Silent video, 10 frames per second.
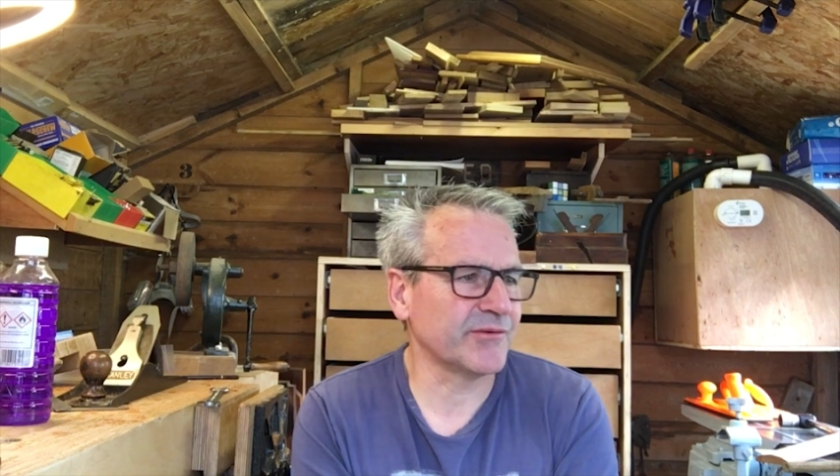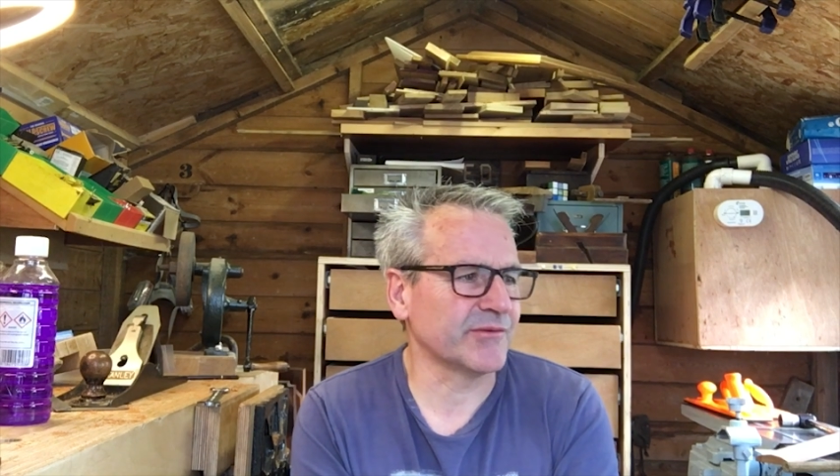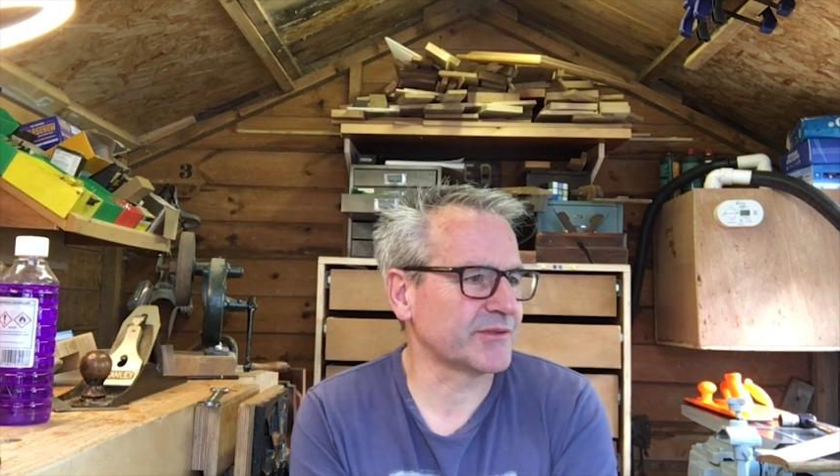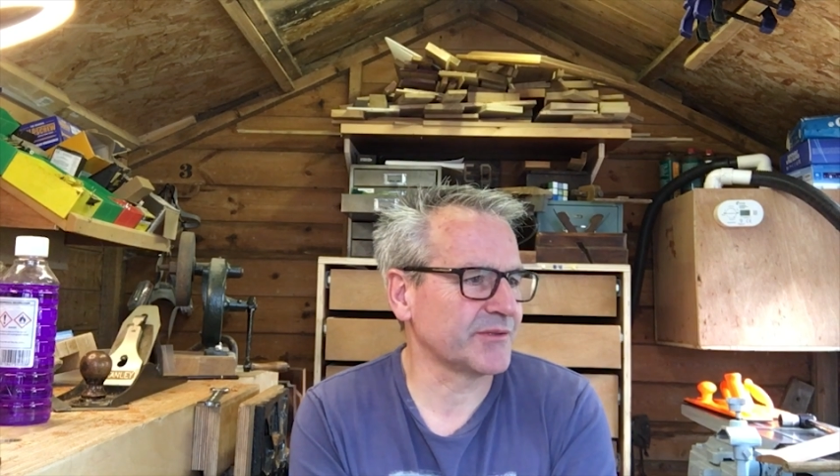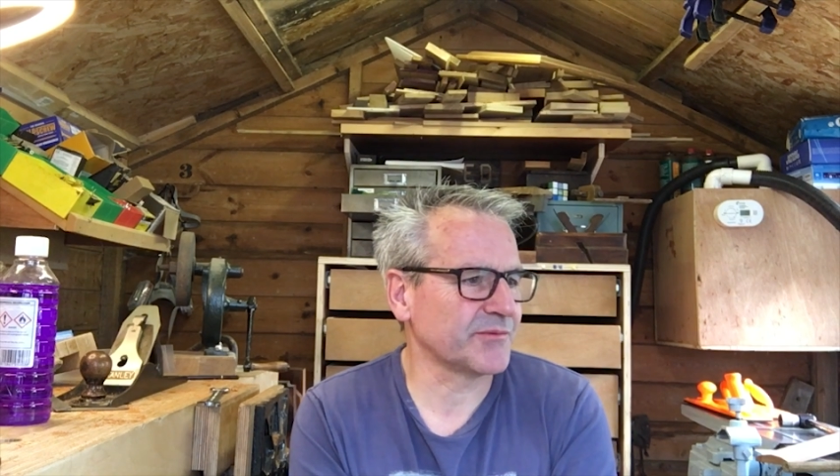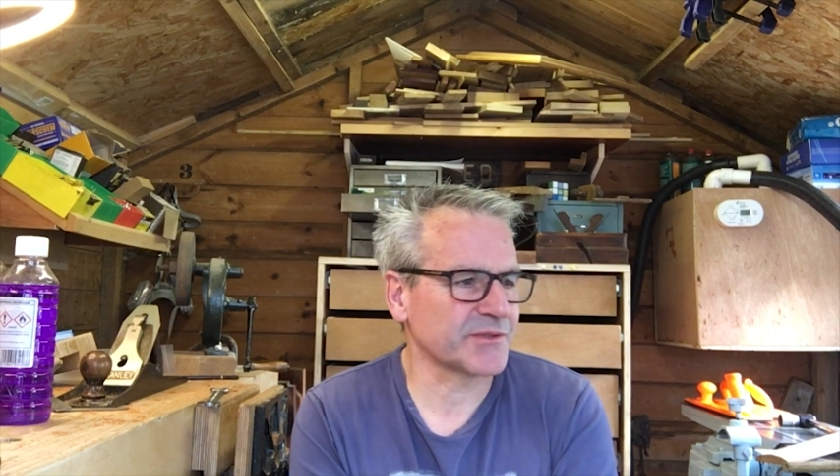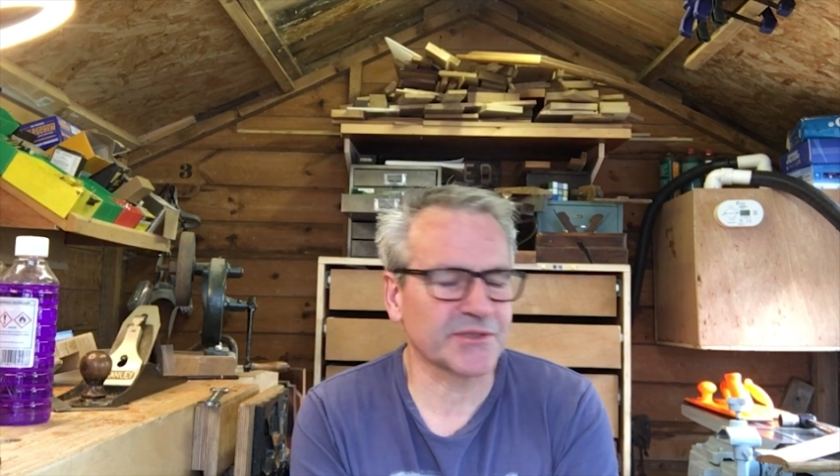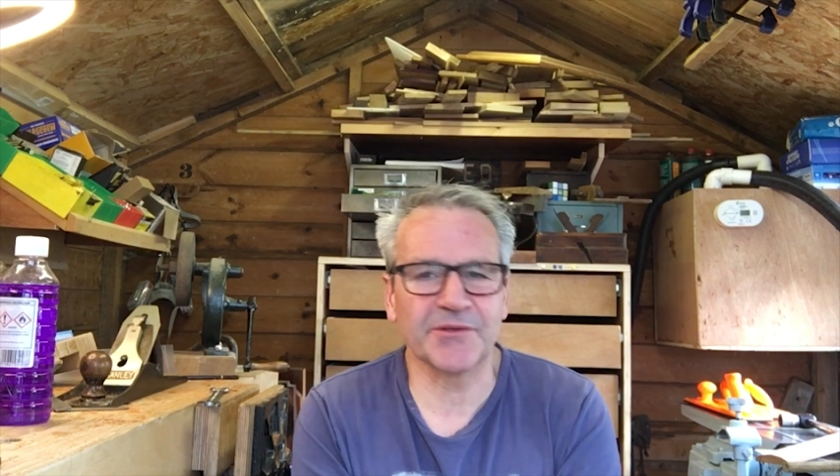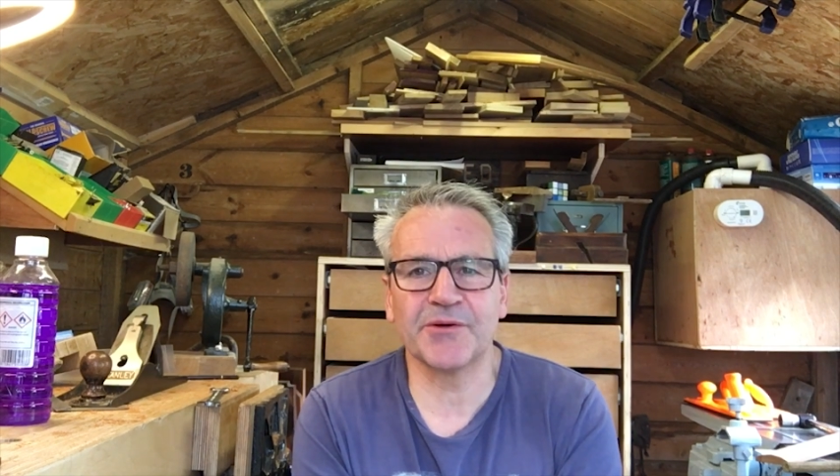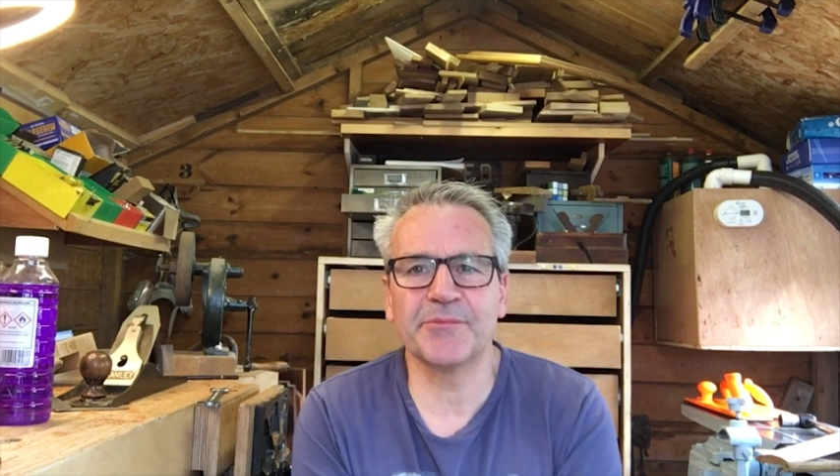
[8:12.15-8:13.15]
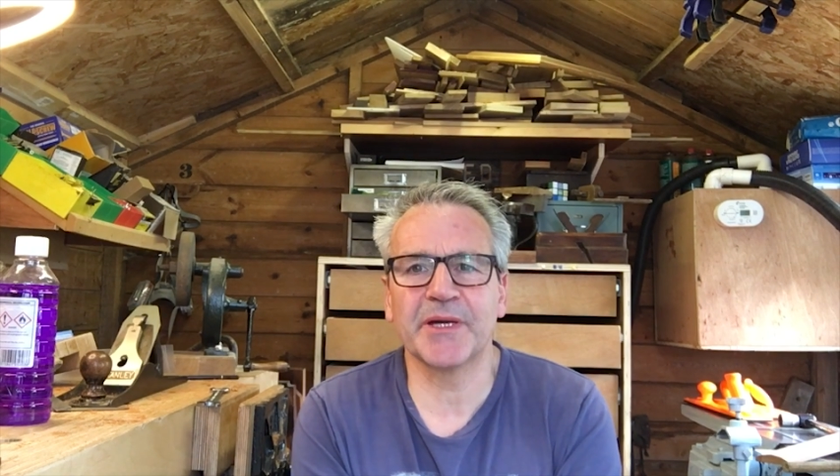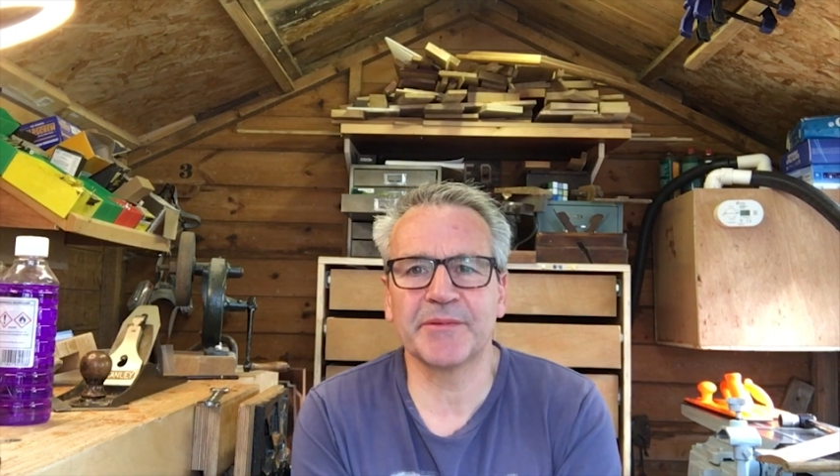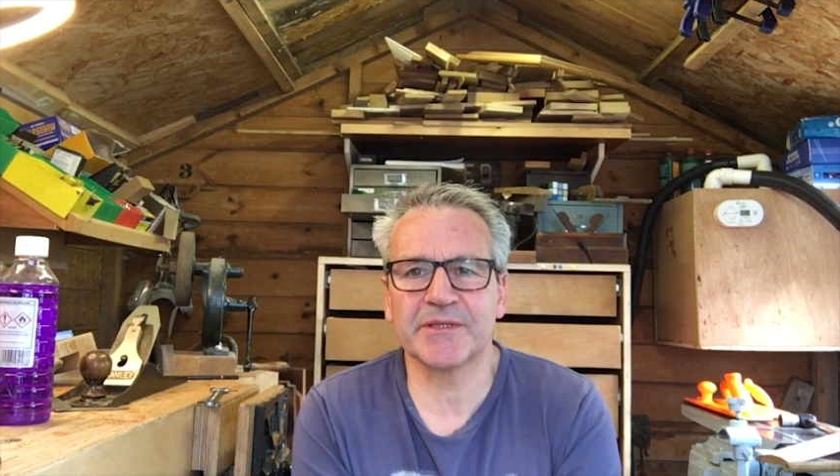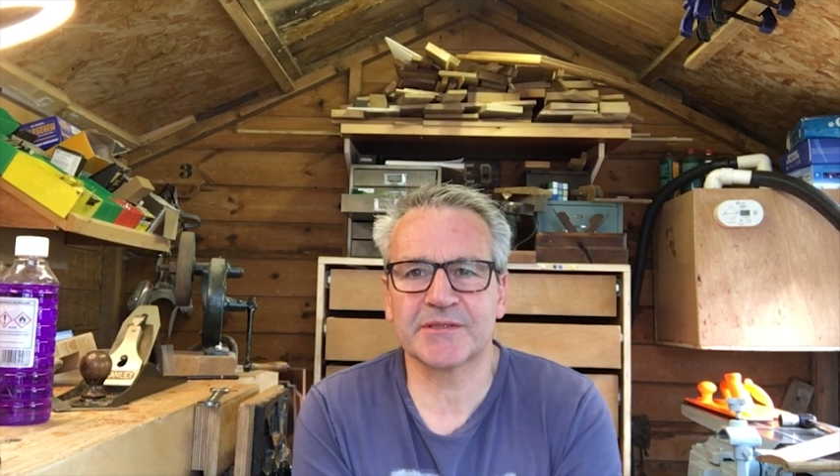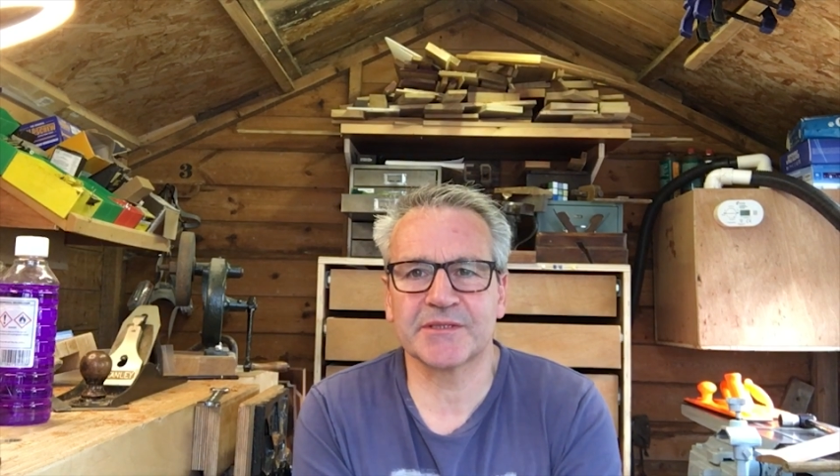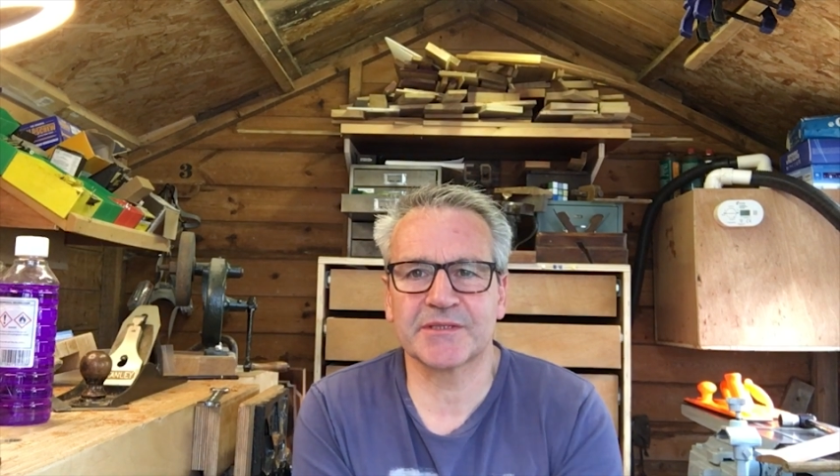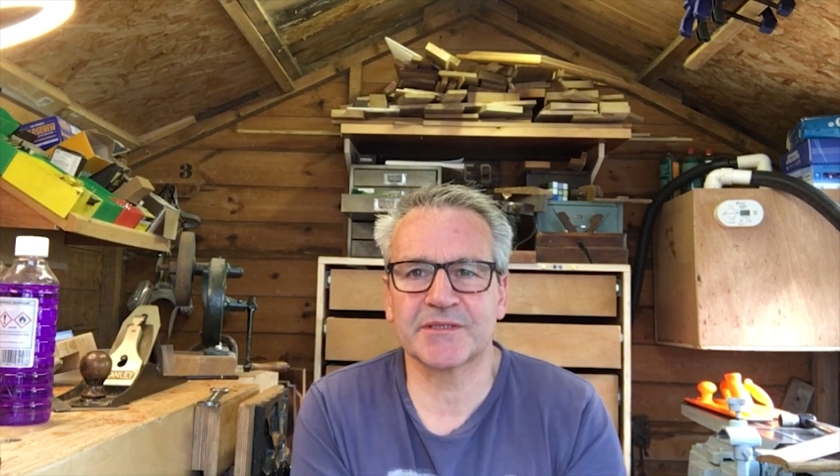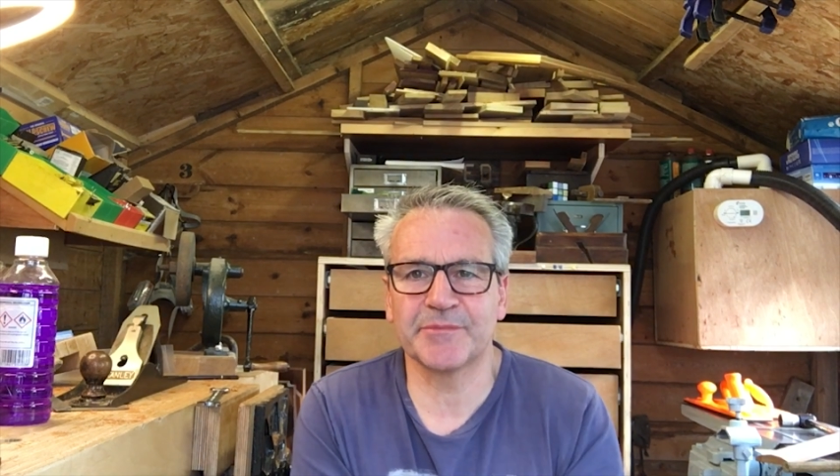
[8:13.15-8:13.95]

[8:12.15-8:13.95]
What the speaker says: oh, I don't know what's gone on, maybe it's just